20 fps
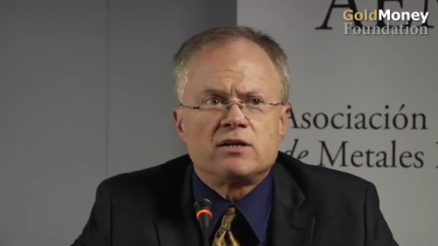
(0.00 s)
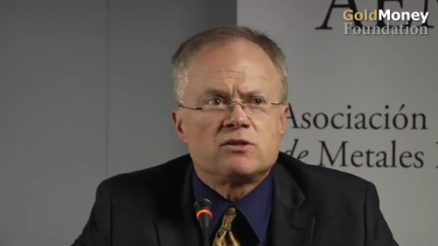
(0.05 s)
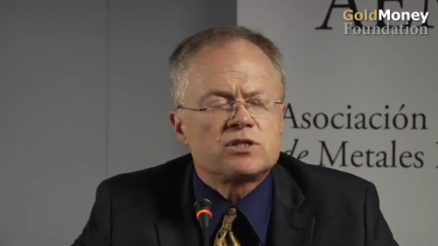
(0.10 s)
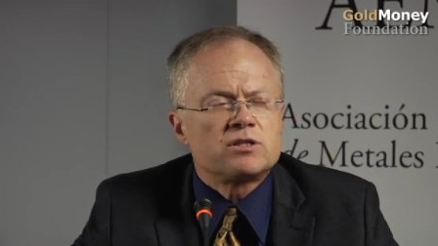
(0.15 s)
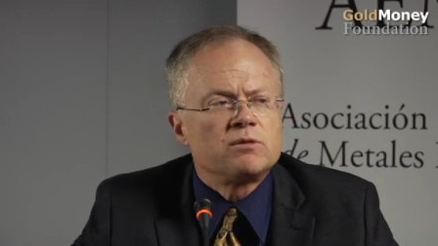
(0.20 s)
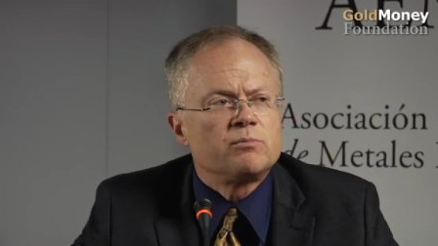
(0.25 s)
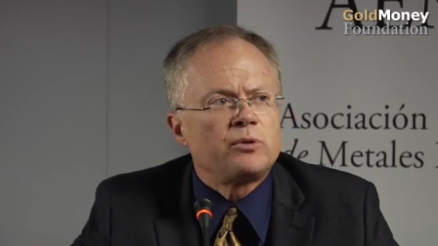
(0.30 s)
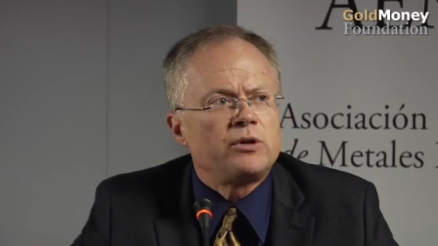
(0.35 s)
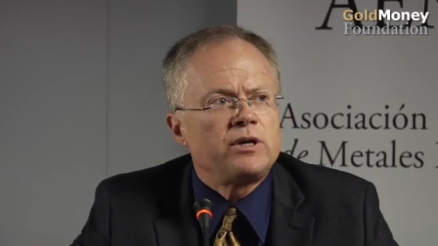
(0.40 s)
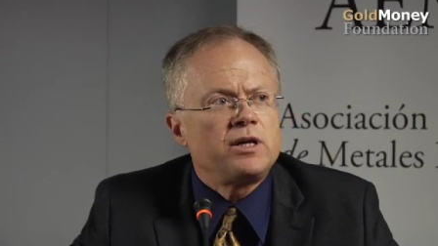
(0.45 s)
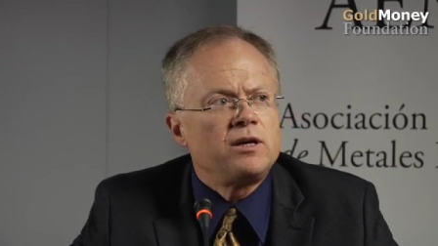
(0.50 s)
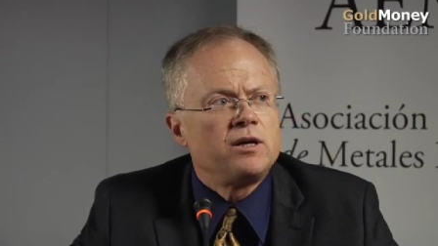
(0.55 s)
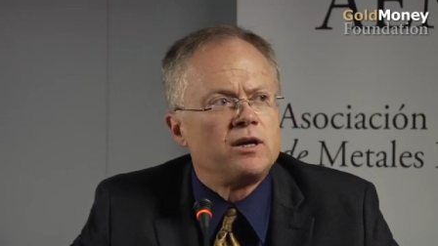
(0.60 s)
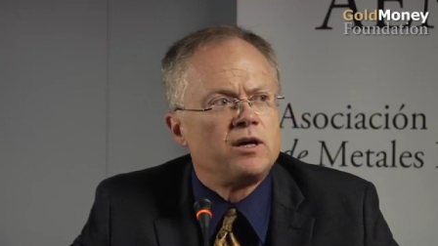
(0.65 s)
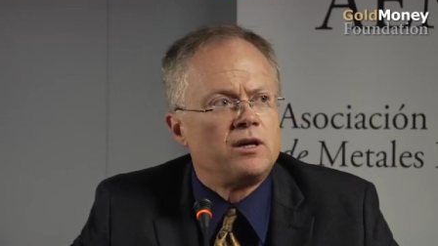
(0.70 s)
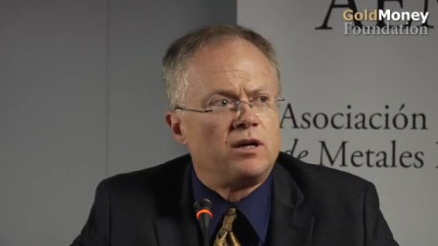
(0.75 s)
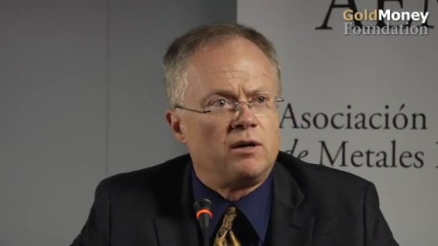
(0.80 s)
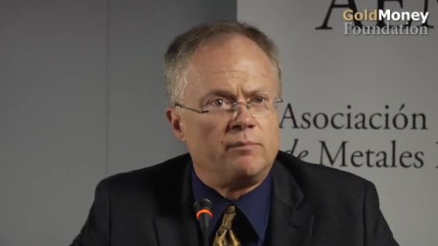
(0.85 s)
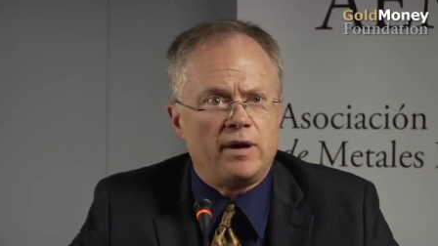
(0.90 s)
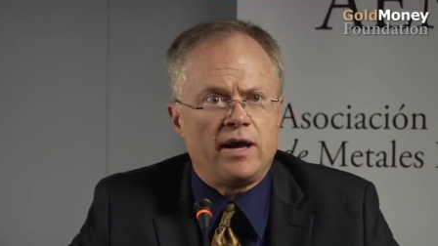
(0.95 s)
It's simply
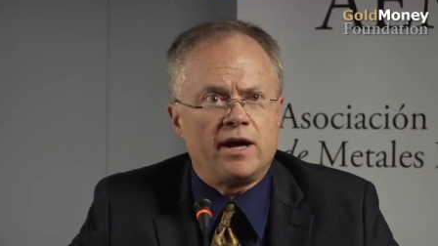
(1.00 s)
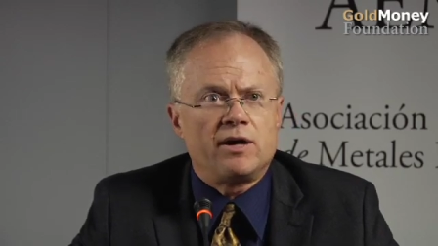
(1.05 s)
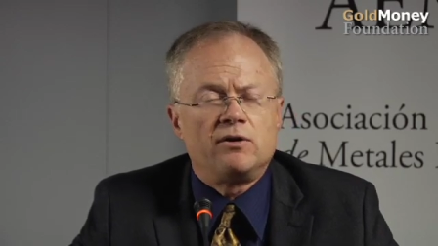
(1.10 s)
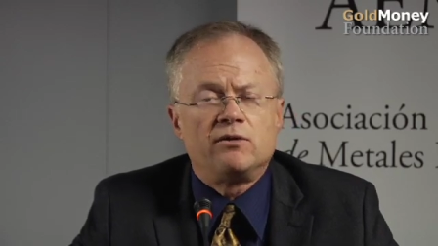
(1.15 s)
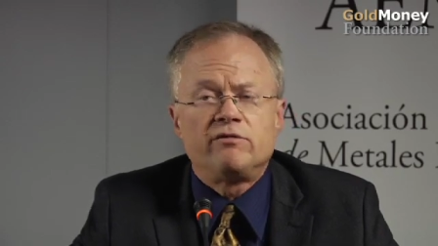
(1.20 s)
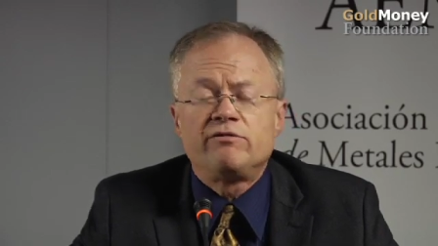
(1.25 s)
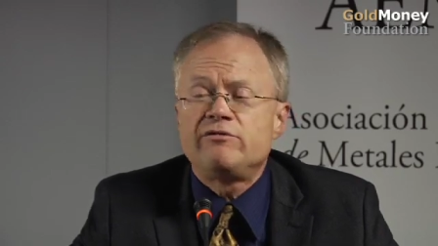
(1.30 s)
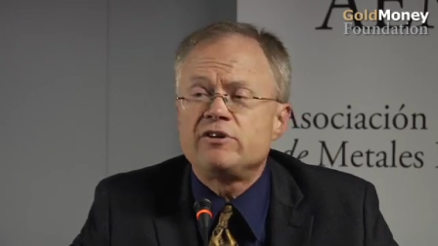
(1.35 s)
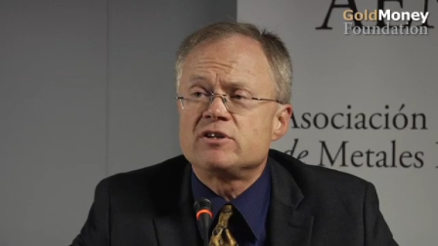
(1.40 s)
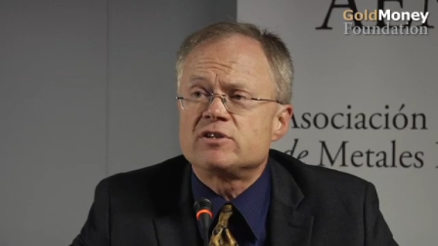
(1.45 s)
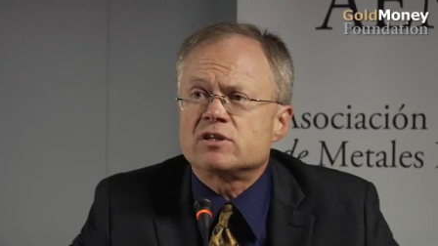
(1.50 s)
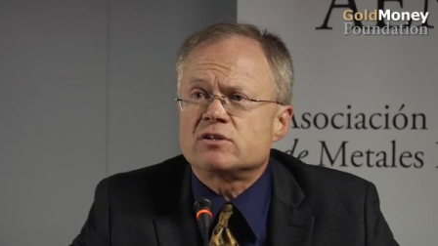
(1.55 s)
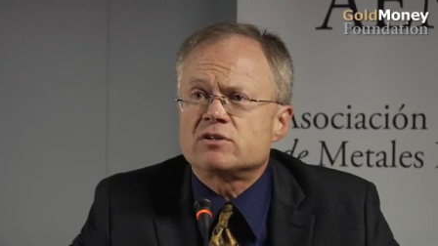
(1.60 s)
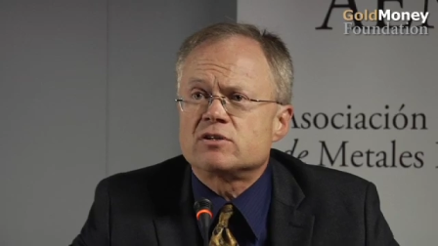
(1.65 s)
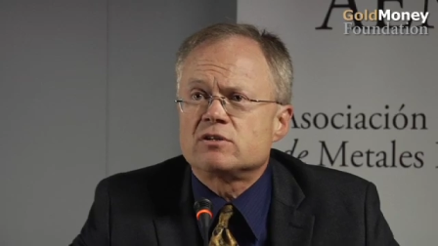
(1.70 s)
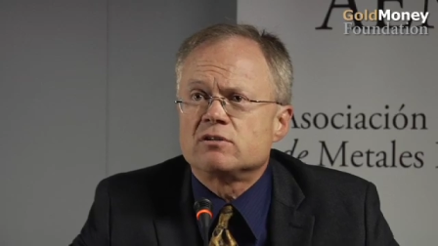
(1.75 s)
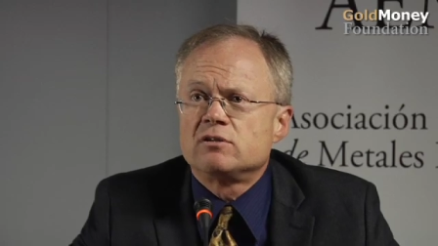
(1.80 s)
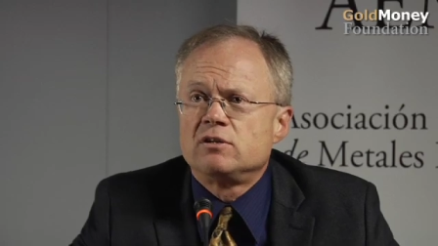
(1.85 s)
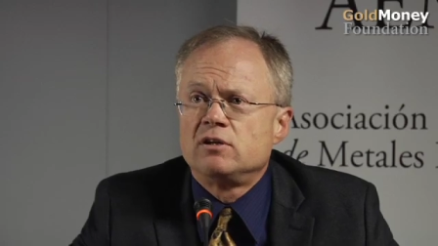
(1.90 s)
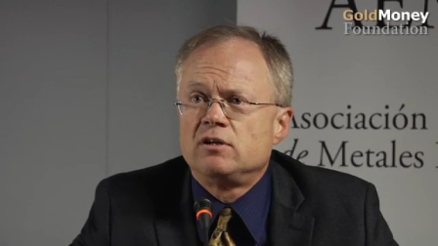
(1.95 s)
a matter of
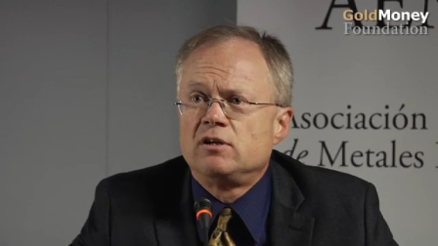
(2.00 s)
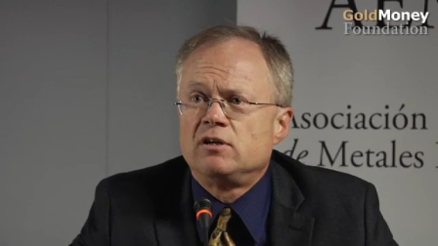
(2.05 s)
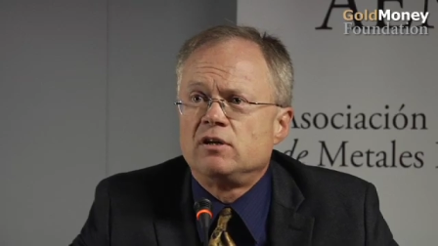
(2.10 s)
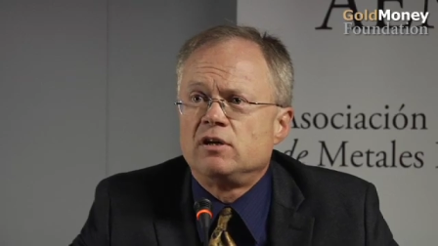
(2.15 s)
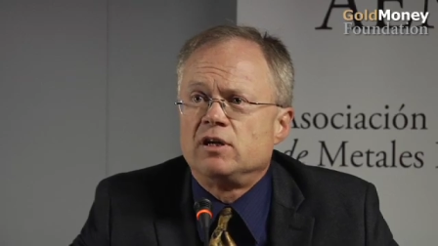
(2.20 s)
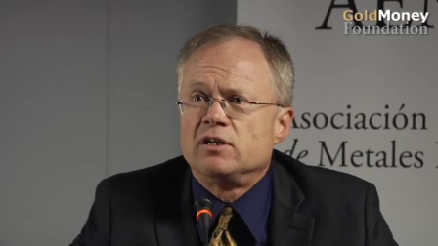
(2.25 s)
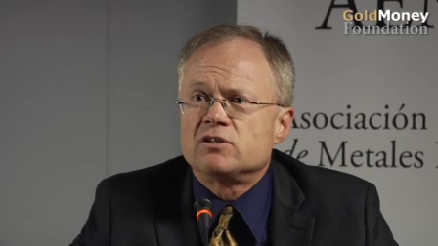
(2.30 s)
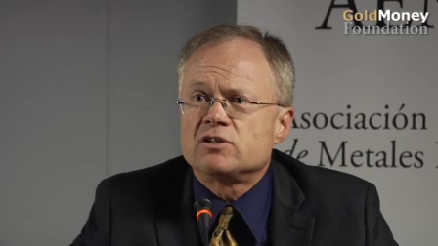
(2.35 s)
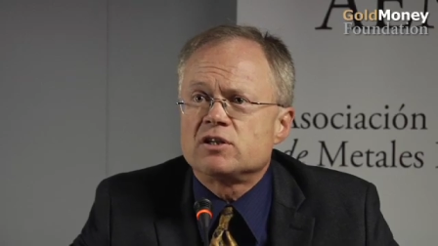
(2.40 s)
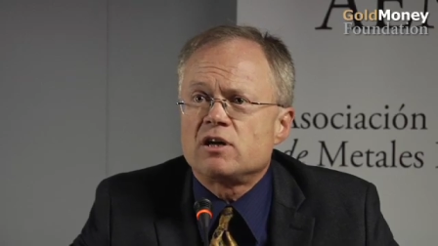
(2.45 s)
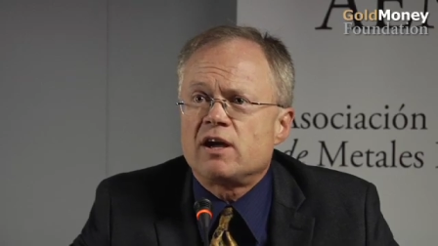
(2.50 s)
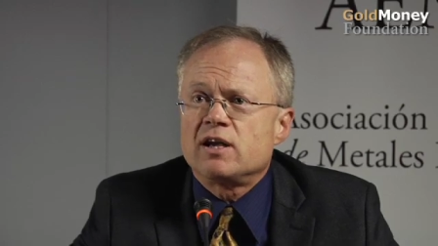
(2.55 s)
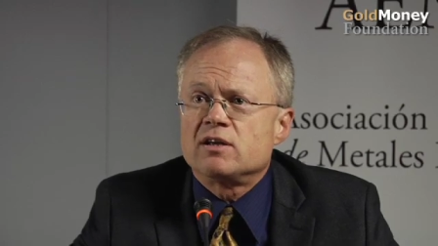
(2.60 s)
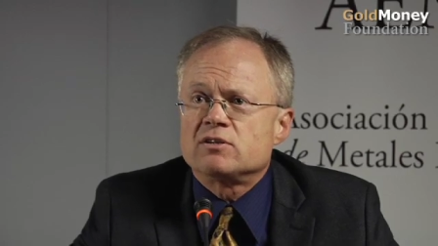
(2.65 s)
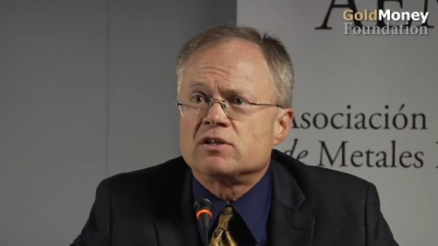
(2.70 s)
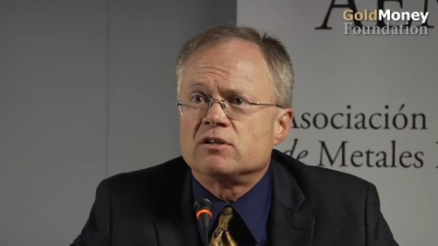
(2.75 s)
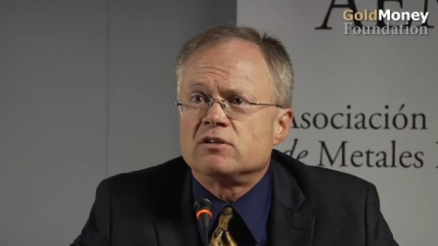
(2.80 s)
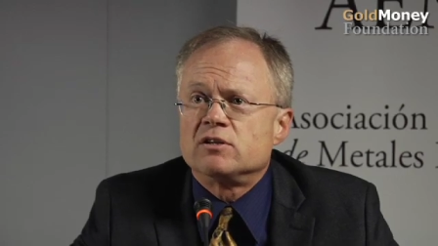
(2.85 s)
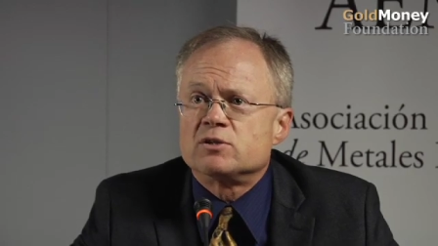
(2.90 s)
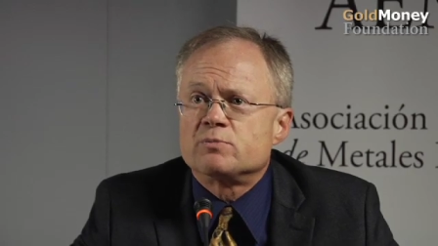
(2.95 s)
physics and
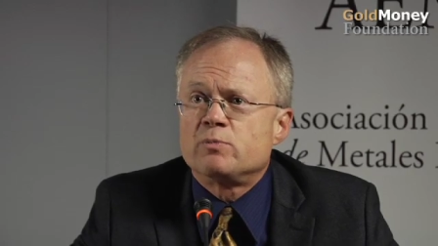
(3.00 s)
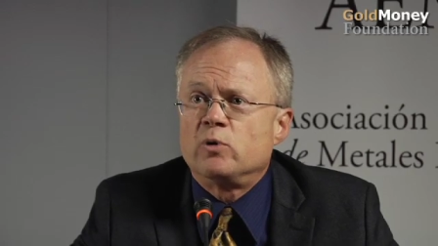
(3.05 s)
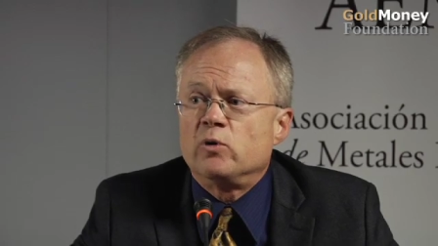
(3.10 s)
science at this